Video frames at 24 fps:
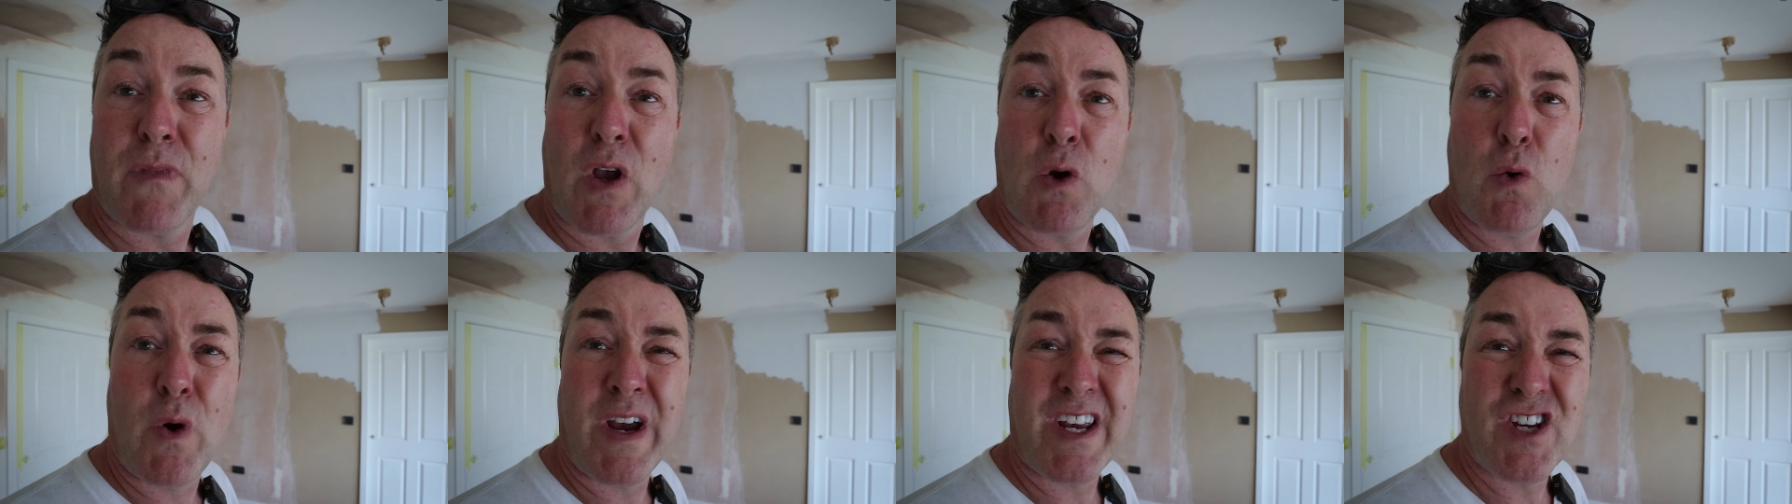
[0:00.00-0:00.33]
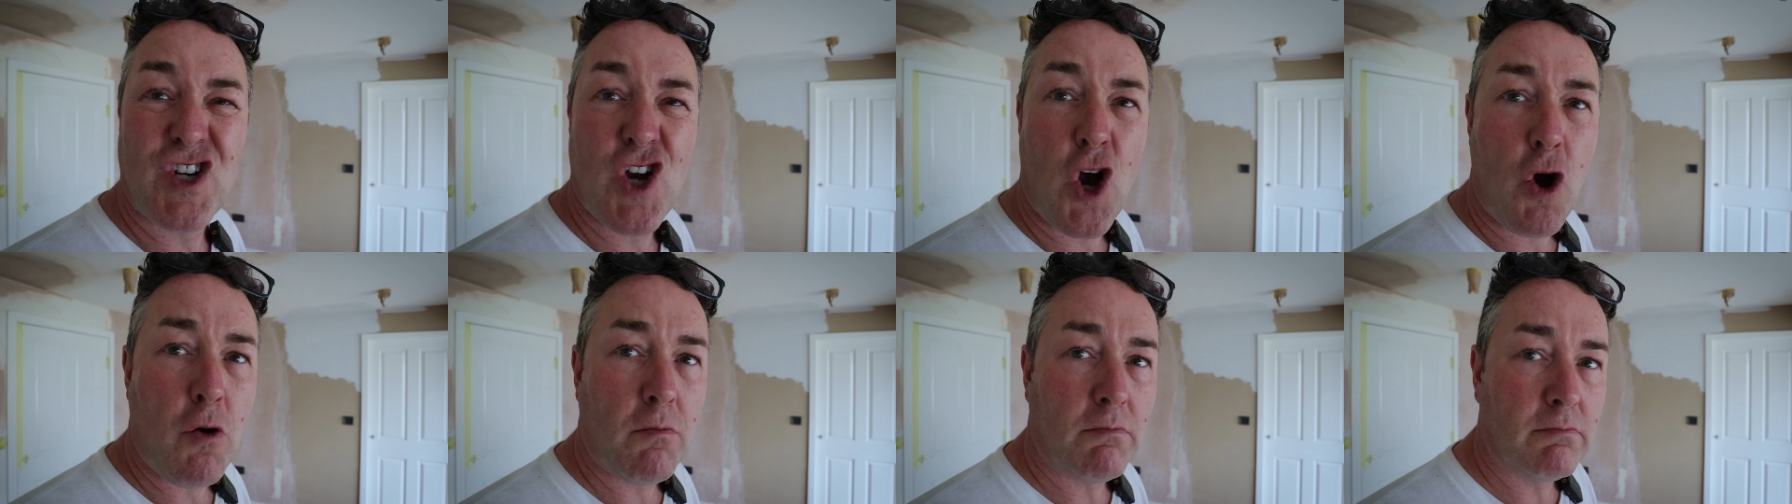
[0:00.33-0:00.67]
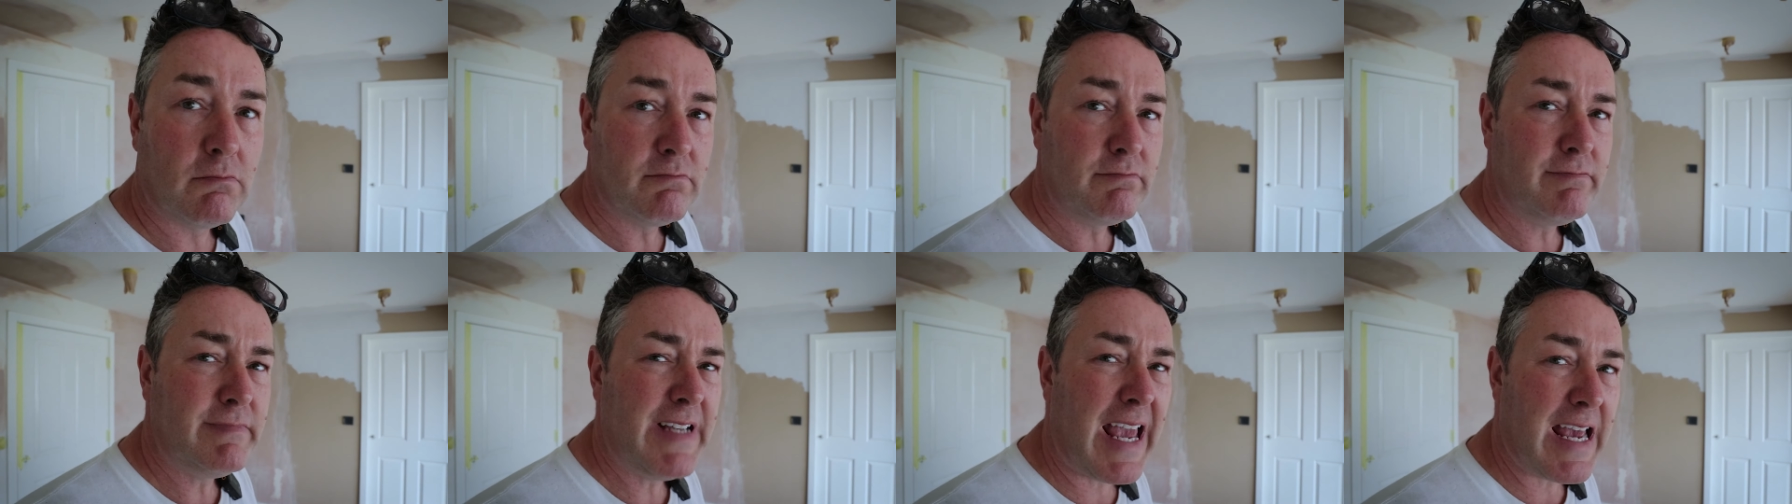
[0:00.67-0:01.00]
quick
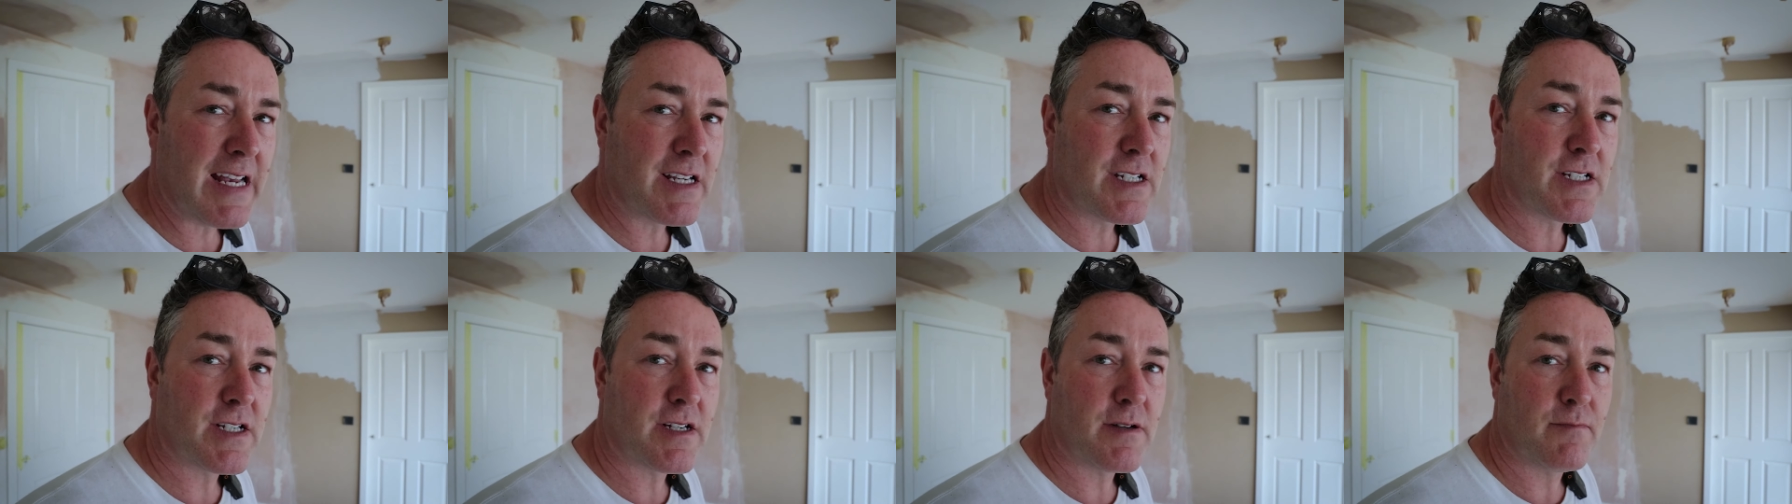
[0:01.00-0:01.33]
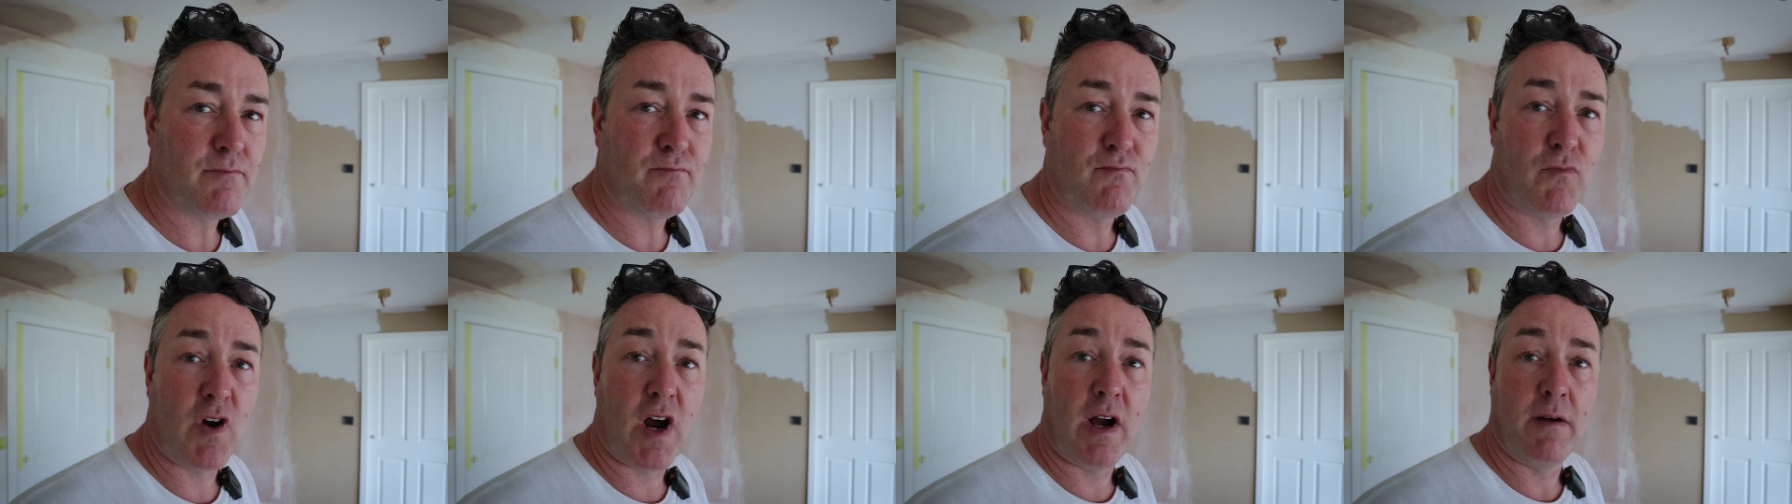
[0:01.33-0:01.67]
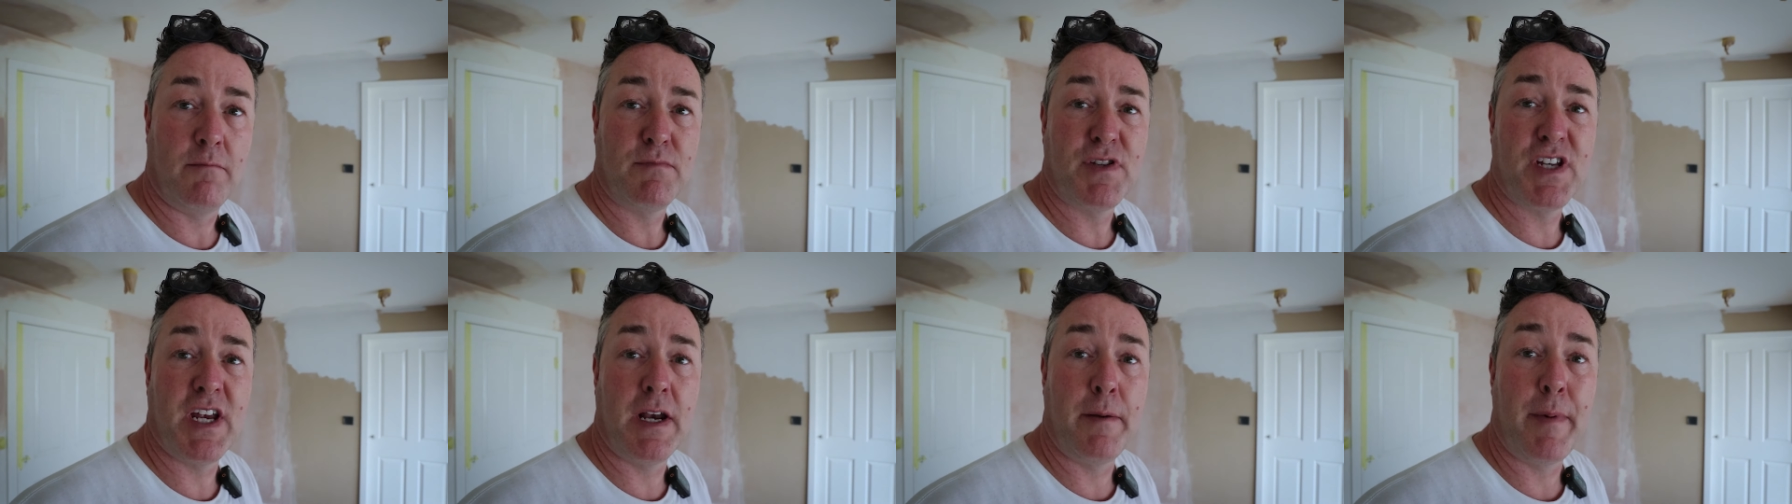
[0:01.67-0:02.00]
shot. Yes. Right.
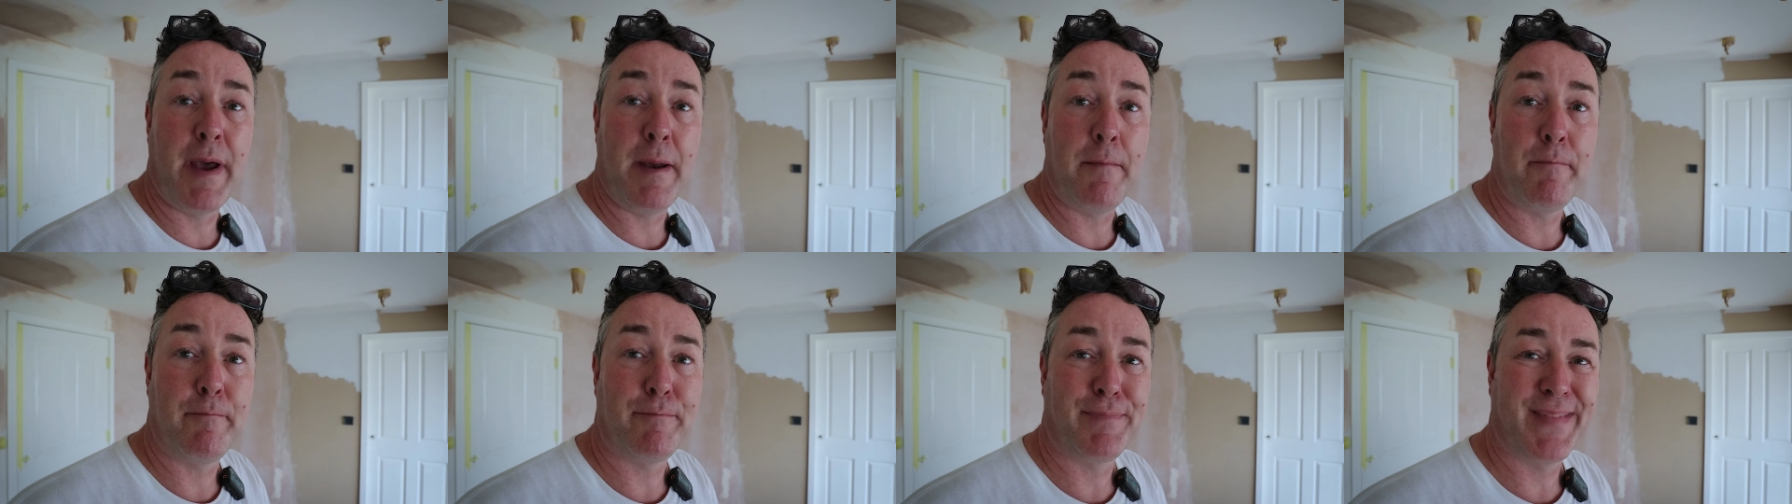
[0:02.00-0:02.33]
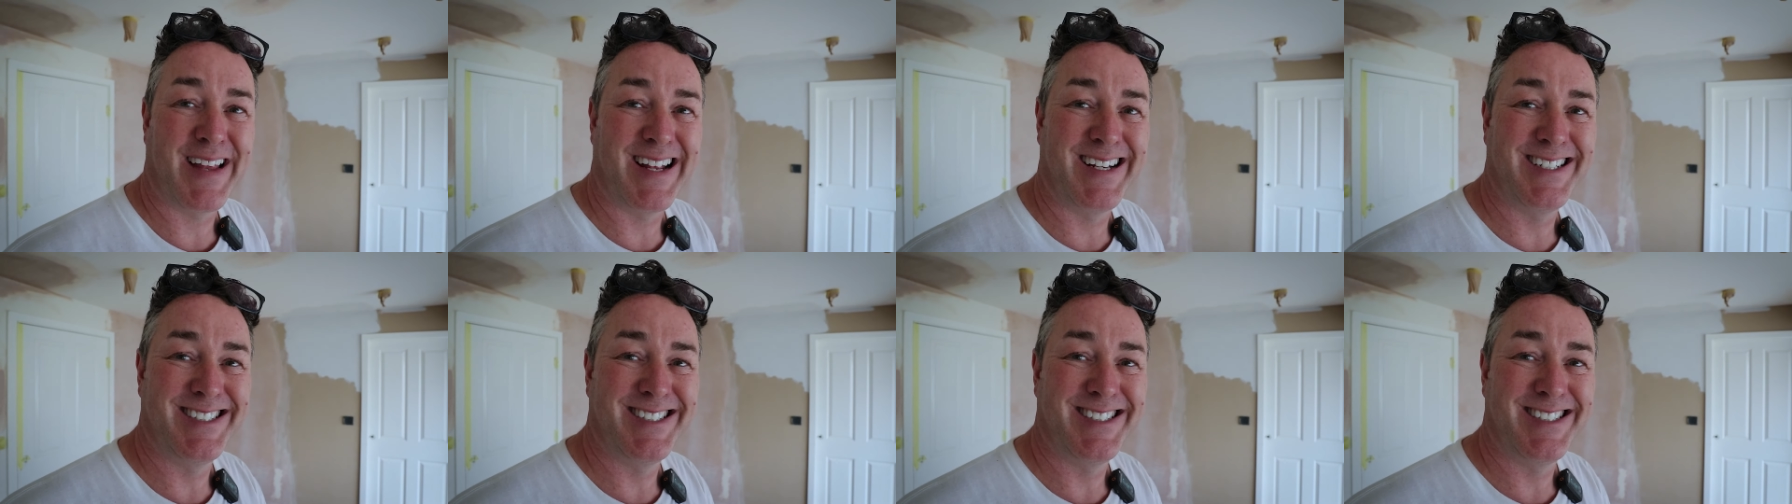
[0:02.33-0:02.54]
See you in a bit.